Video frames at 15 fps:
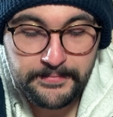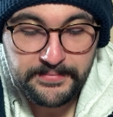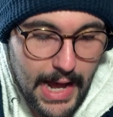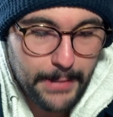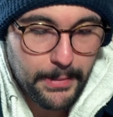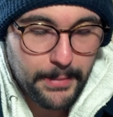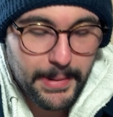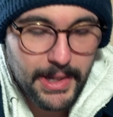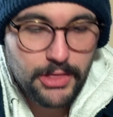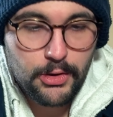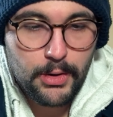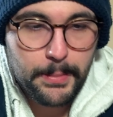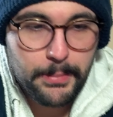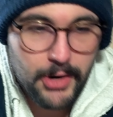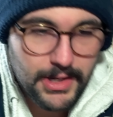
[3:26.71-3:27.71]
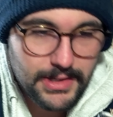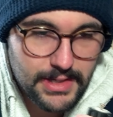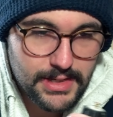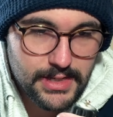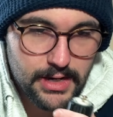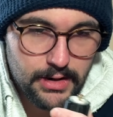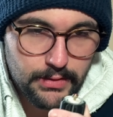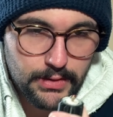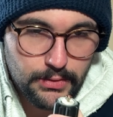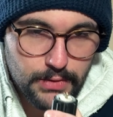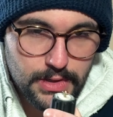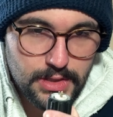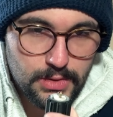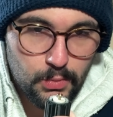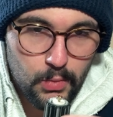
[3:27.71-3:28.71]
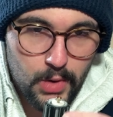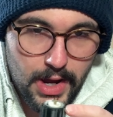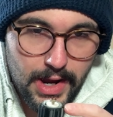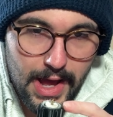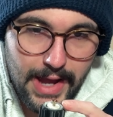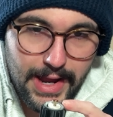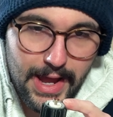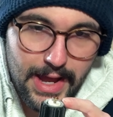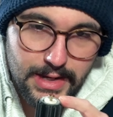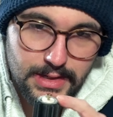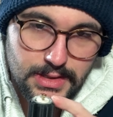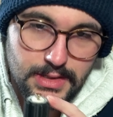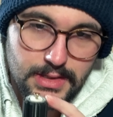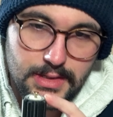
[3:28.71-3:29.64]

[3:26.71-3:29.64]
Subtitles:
But my thought process here, and the reason why I had